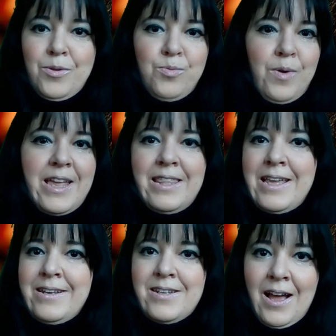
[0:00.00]

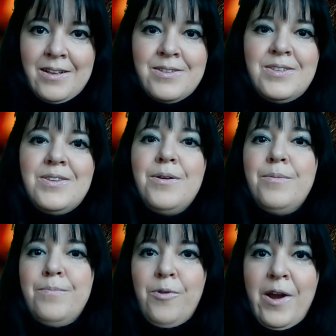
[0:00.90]
really does
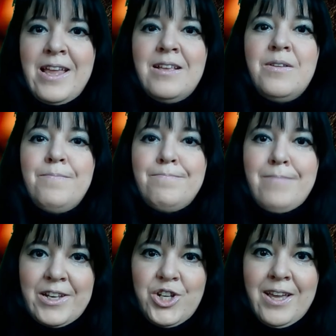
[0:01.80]
bring
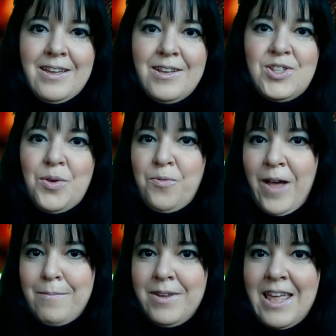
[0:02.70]
magic to
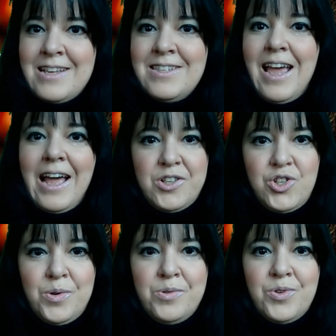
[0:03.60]
families and
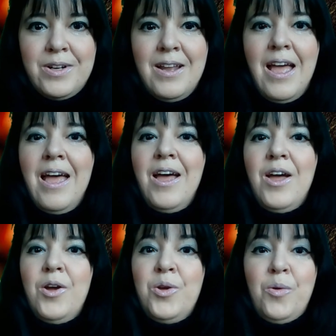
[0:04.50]
children
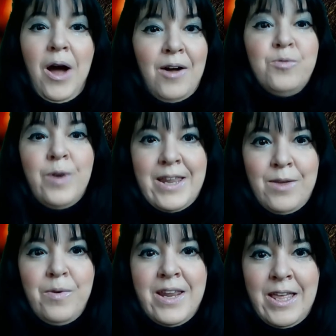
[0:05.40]
who are
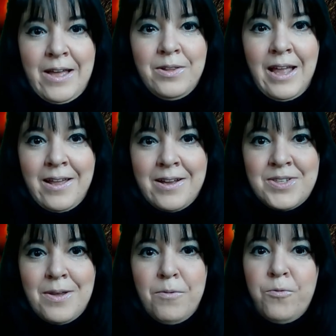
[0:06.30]
really, really ill, like I
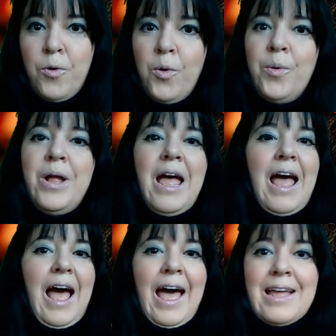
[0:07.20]
said before.
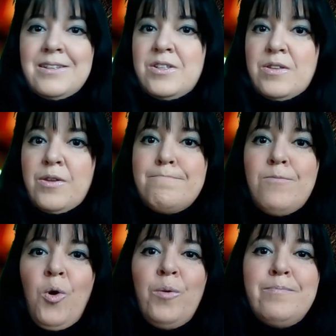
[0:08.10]
And the
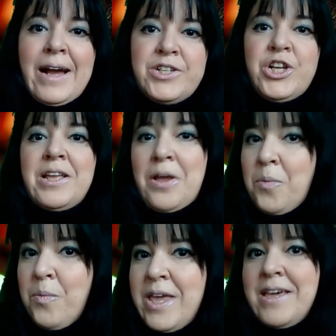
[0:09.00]
more magic
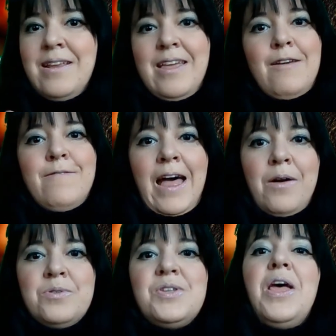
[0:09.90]
that we can give
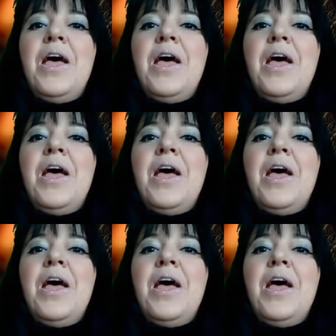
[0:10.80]
out,